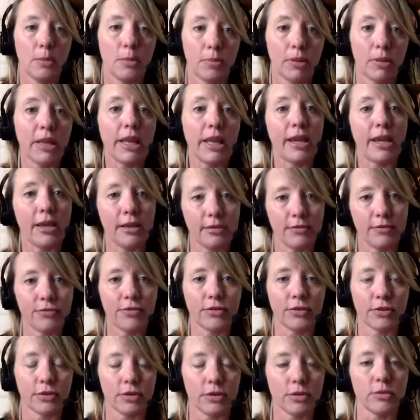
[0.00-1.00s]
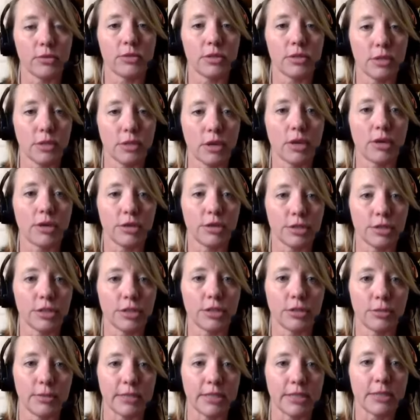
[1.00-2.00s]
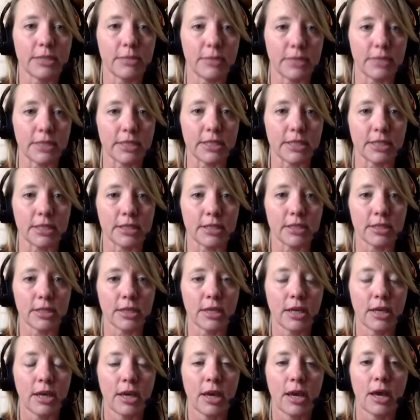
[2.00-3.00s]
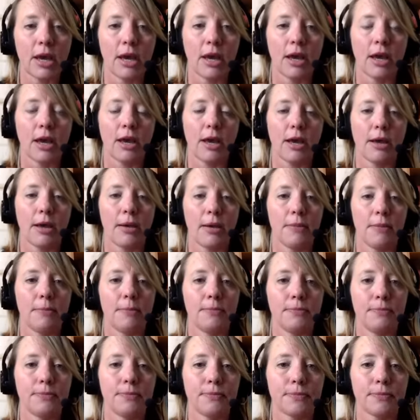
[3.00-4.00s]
plan for those longer-term expenses. And